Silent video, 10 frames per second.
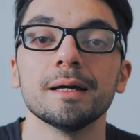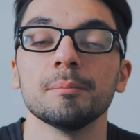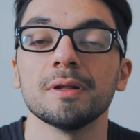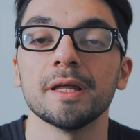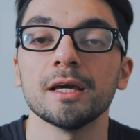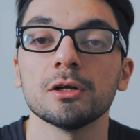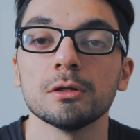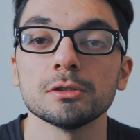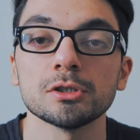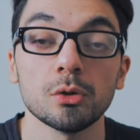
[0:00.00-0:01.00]

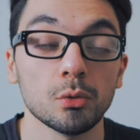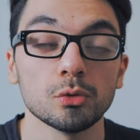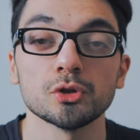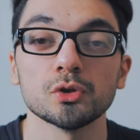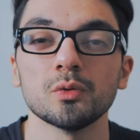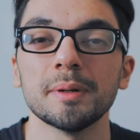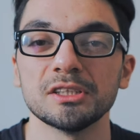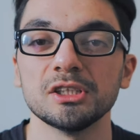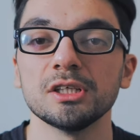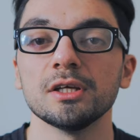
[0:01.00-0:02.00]
molecules also
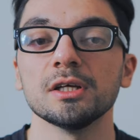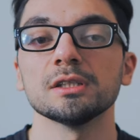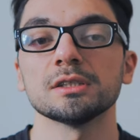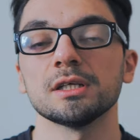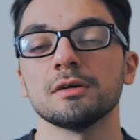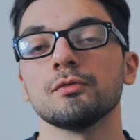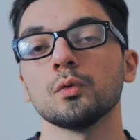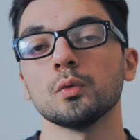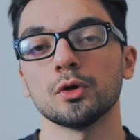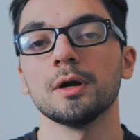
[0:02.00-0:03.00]
materials
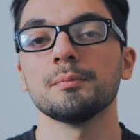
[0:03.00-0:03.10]
for